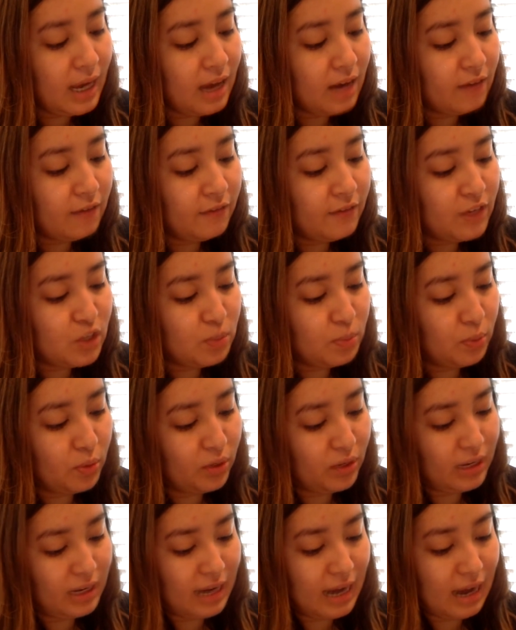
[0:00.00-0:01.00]
He had a
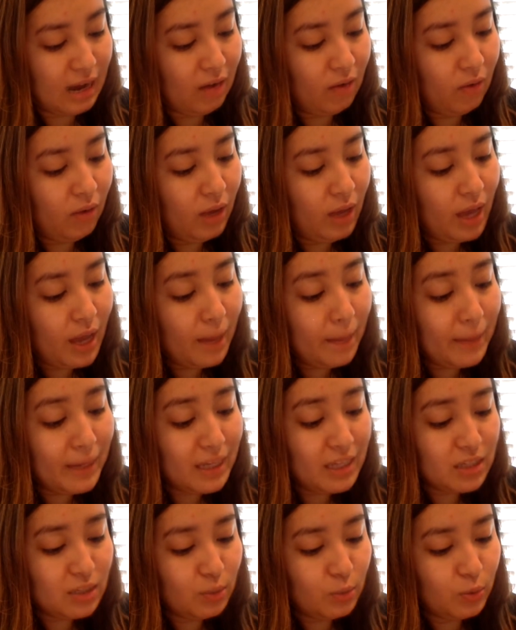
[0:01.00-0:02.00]
fish board now,
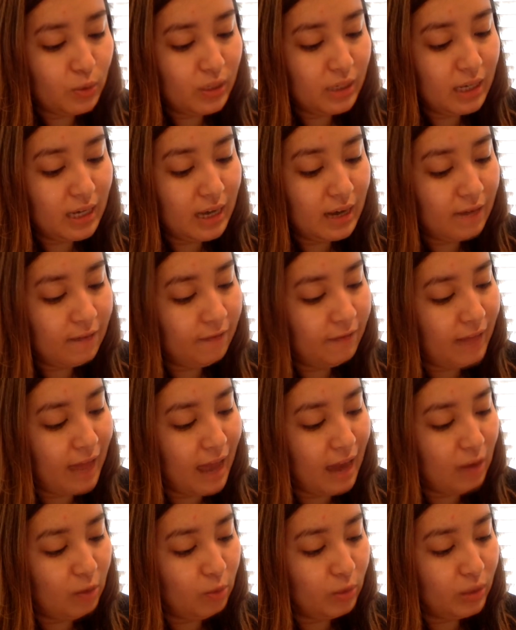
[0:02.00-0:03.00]
a piece of wood he had
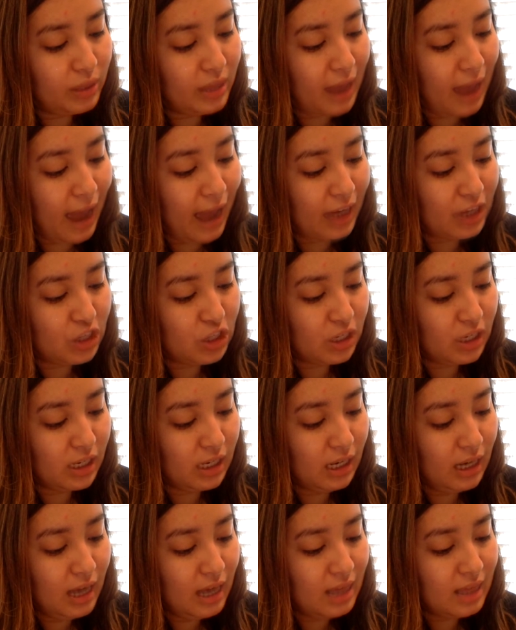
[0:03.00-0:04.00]
flattened with the
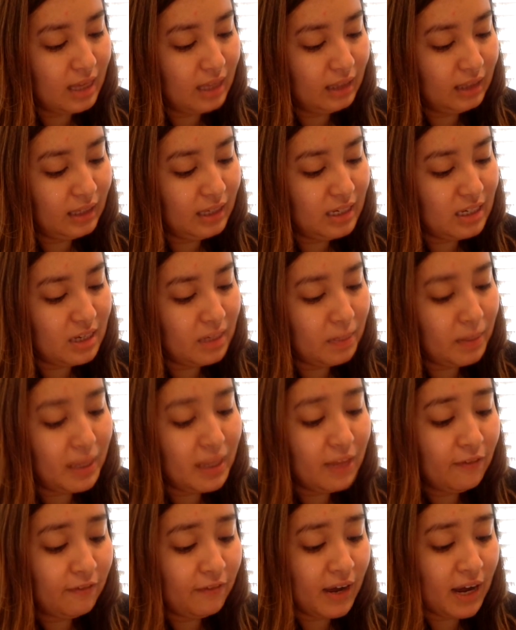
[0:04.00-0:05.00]
hatchet, that leaned
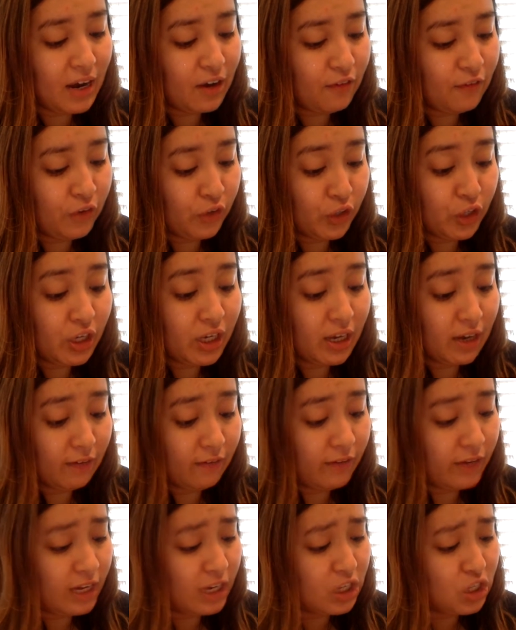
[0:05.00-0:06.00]
up by the fire for
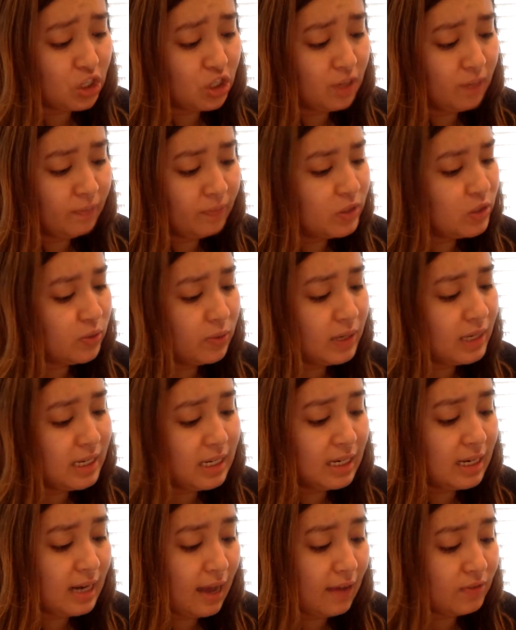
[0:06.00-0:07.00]
cooking fish,
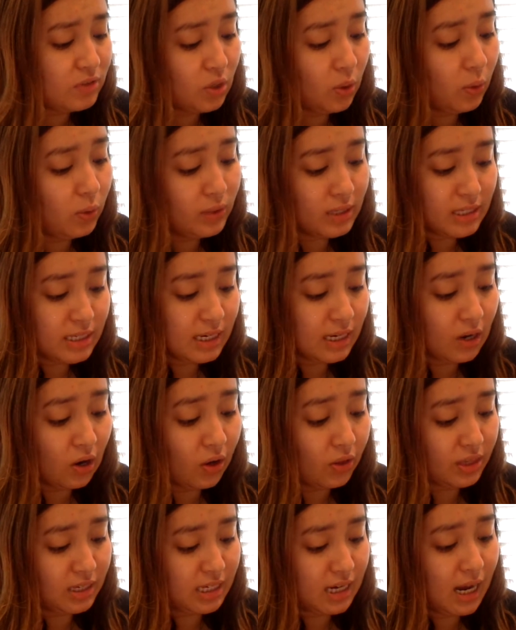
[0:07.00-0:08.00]
so he didn't have to hold a
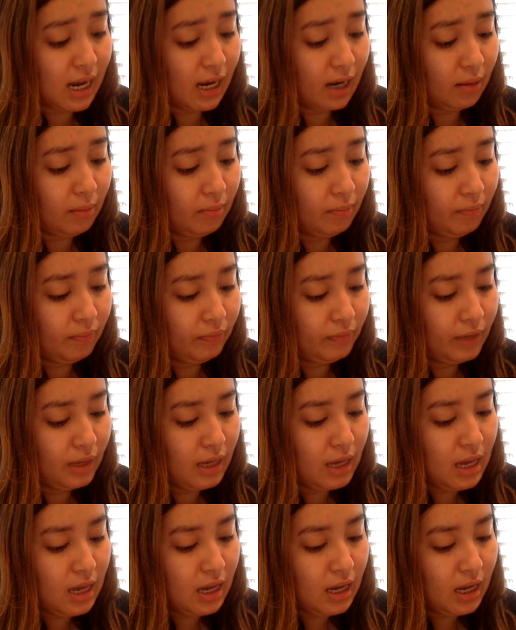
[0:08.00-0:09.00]
stick all the time.
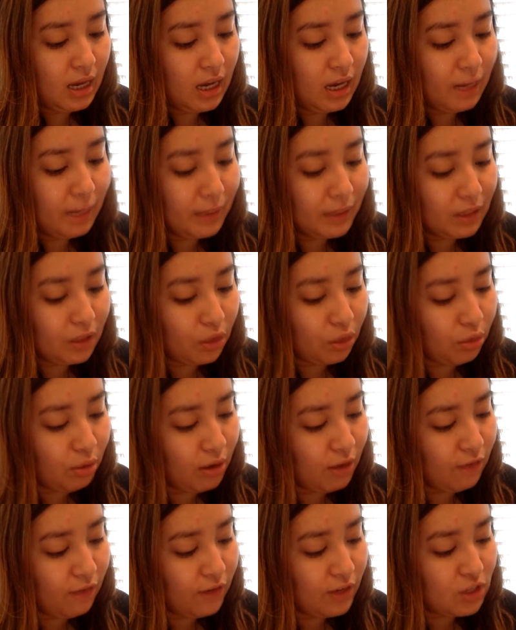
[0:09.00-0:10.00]
He put
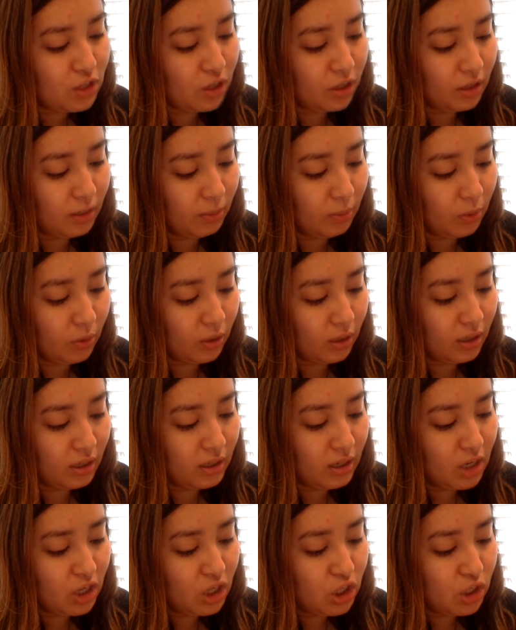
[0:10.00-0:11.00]
the 3 fish on the
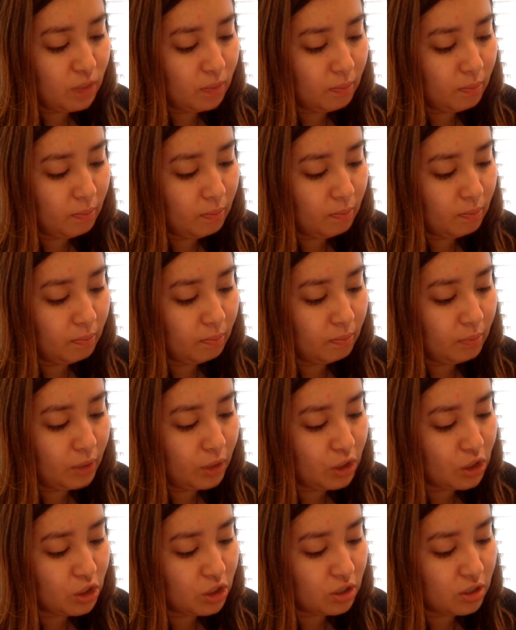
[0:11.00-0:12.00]
board,
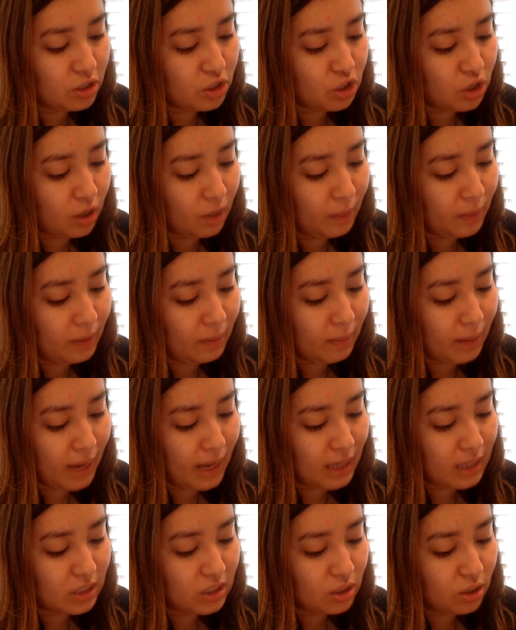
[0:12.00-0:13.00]
pushed
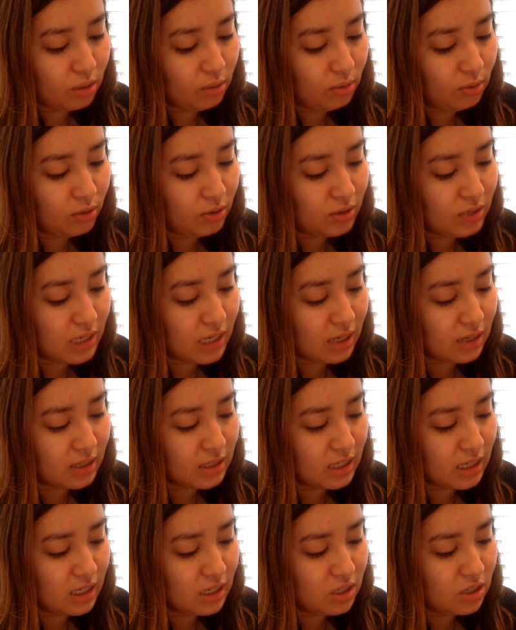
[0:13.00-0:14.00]
sharpened pegs through their
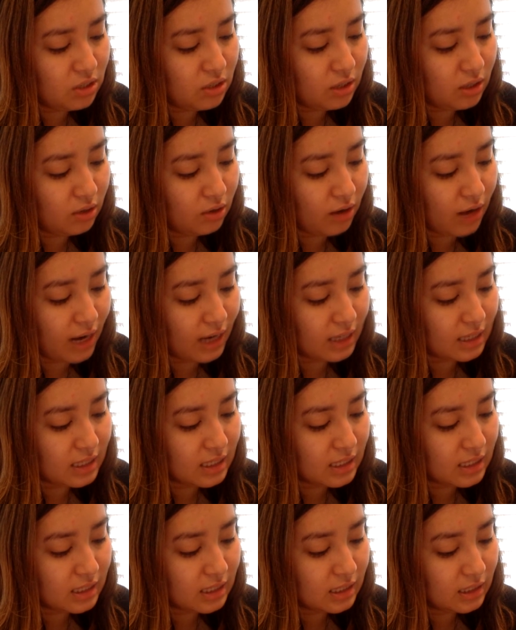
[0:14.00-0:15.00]
tails into the
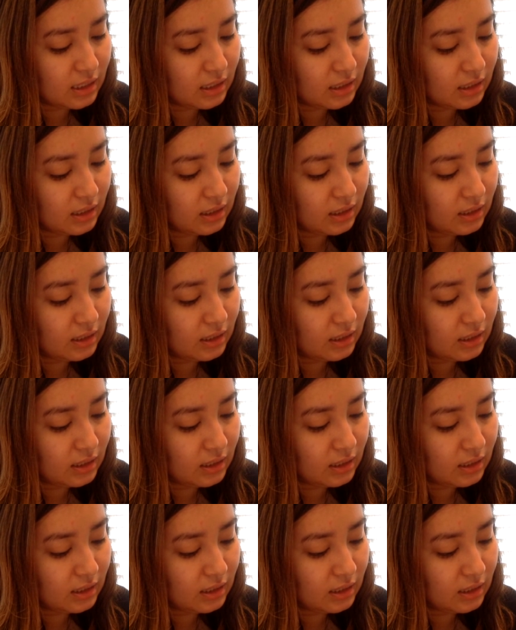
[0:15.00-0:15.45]
cracks